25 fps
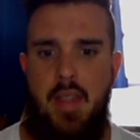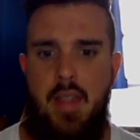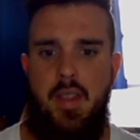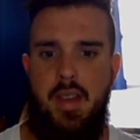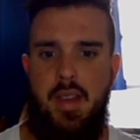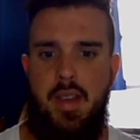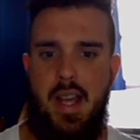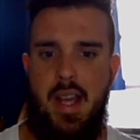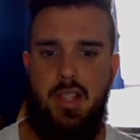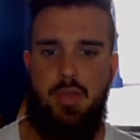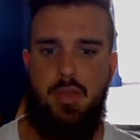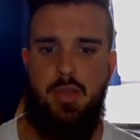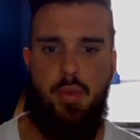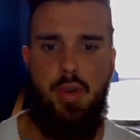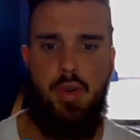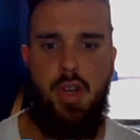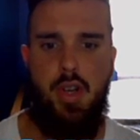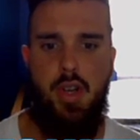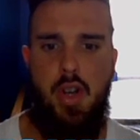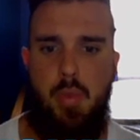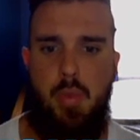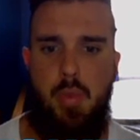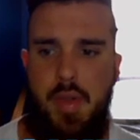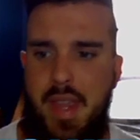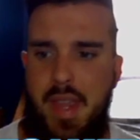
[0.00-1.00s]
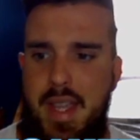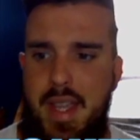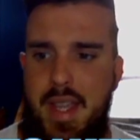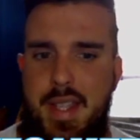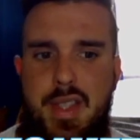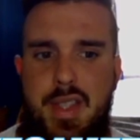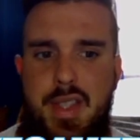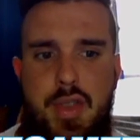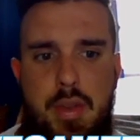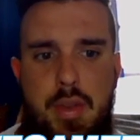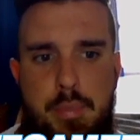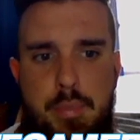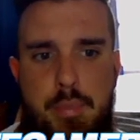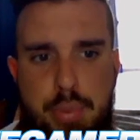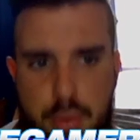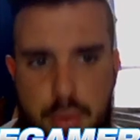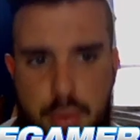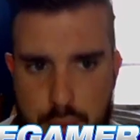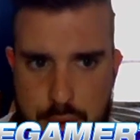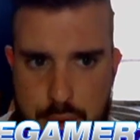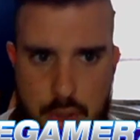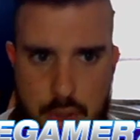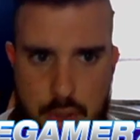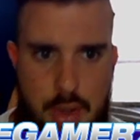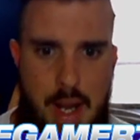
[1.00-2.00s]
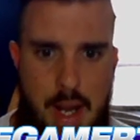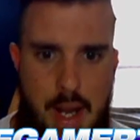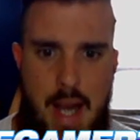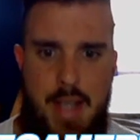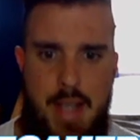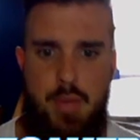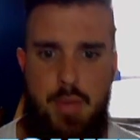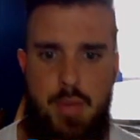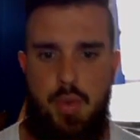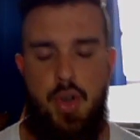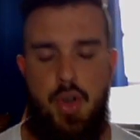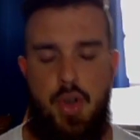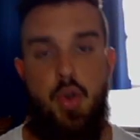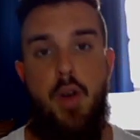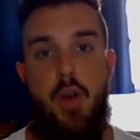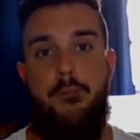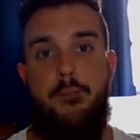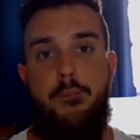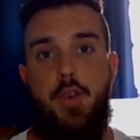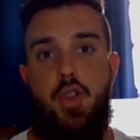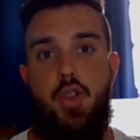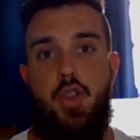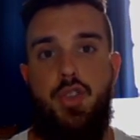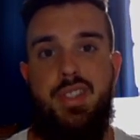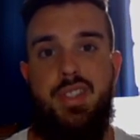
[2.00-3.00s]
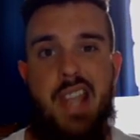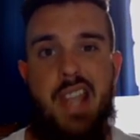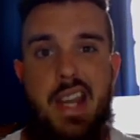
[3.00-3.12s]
The next one we're going to go with is the Bruiser, guys. When you're going for those